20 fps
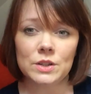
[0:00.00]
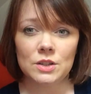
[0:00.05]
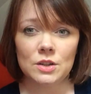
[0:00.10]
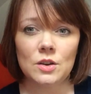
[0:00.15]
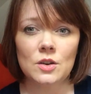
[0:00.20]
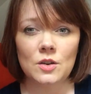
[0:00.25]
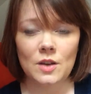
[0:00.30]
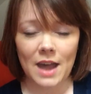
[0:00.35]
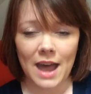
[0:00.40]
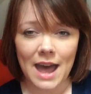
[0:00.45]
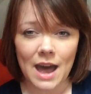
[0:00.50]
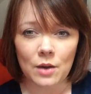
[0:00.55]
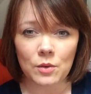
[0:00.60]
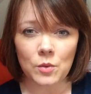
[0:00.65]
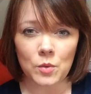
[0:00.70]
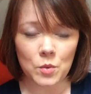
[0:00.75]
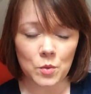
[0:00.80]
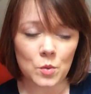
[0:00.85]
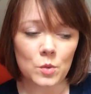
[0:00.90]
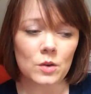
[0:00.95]
we took out
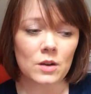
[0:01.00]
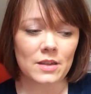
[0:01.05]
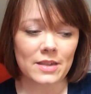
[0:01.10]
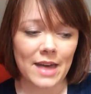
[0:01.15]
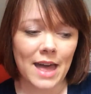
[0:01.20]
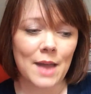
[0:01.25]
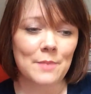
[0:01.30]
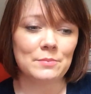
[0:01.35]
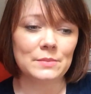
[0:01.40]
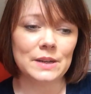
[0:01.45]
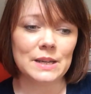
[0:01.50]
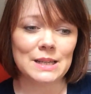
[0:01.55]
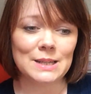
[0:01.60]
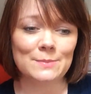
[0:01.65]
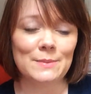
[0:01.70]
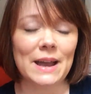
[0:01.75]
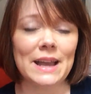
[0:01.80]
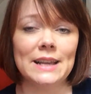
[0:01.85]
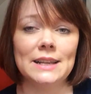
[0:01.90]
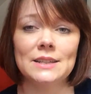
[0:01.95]
all of that empty
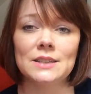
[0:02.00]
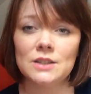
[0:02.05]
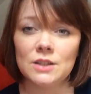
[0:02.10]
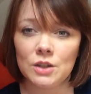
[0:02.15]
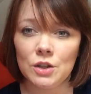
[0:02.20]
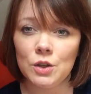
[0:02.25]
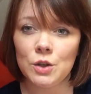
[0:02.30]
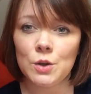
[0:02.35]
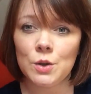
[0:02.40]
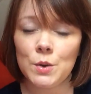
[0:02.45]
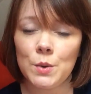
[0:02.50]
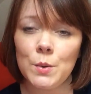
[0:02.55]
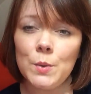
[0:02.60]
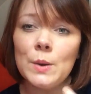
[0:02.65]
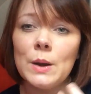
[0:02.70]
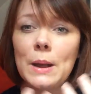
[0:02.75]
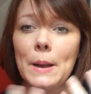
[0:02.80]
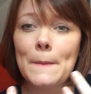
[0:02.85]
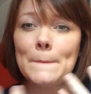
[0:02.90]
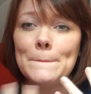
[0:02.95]
space, you,